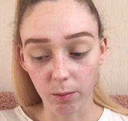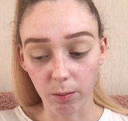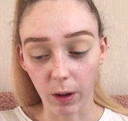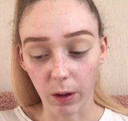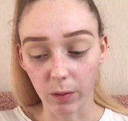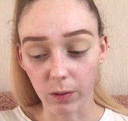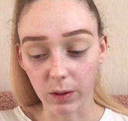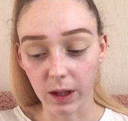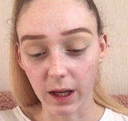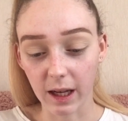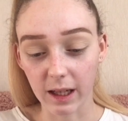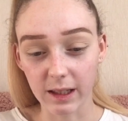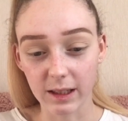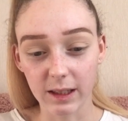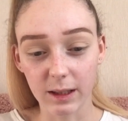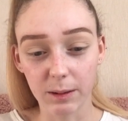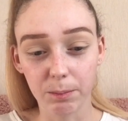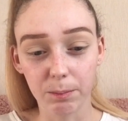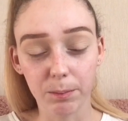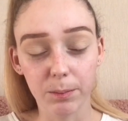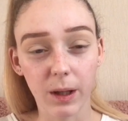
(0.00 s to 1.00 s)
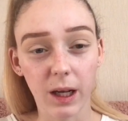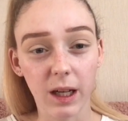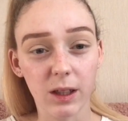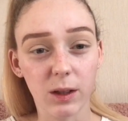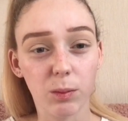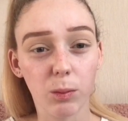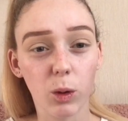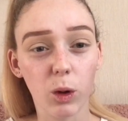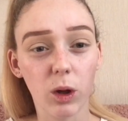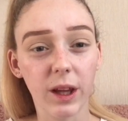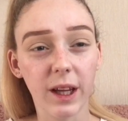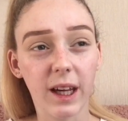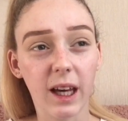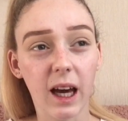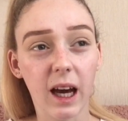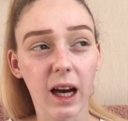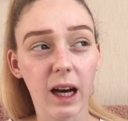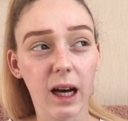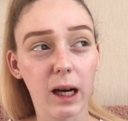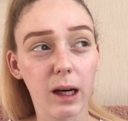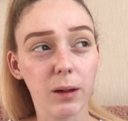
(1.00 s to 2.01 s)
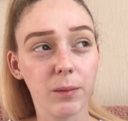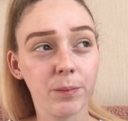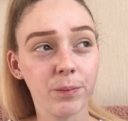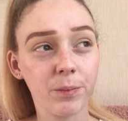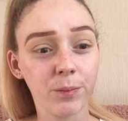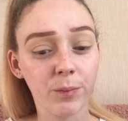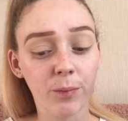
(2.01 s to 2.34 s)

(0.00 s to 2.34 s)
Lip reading: well it's more like a